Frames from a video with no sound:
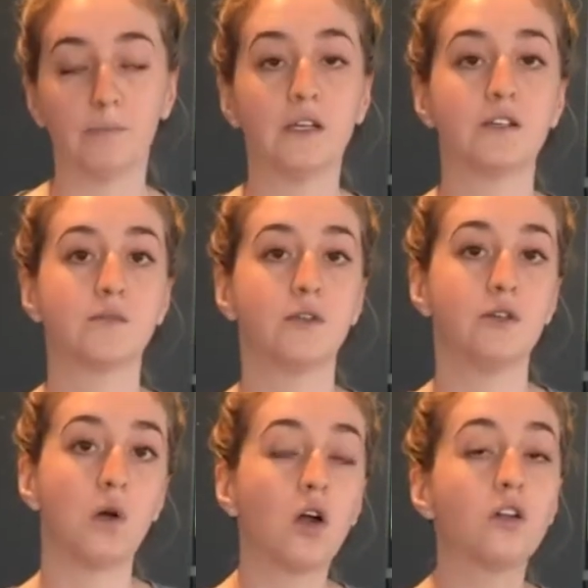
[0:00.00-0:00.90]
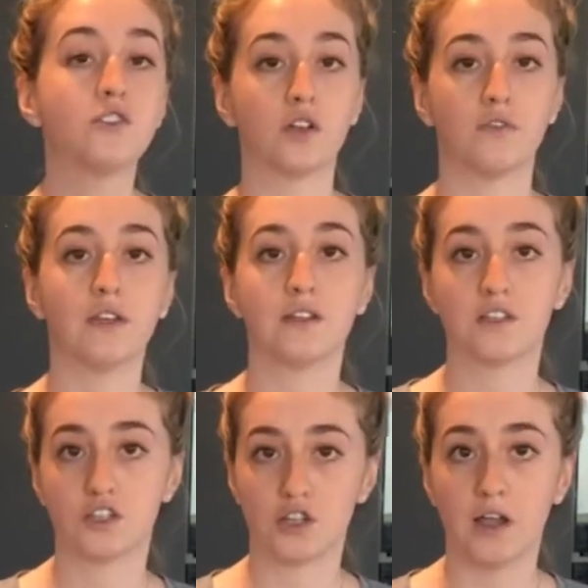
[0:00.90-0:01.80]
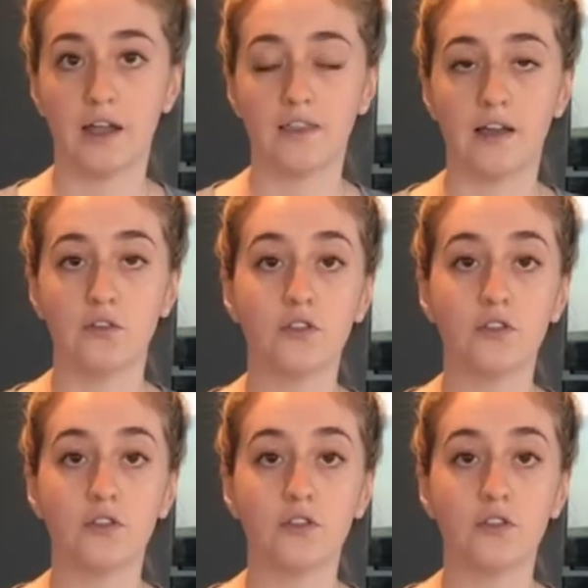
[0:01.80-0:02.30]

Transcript: Because when you are serving at such a high level,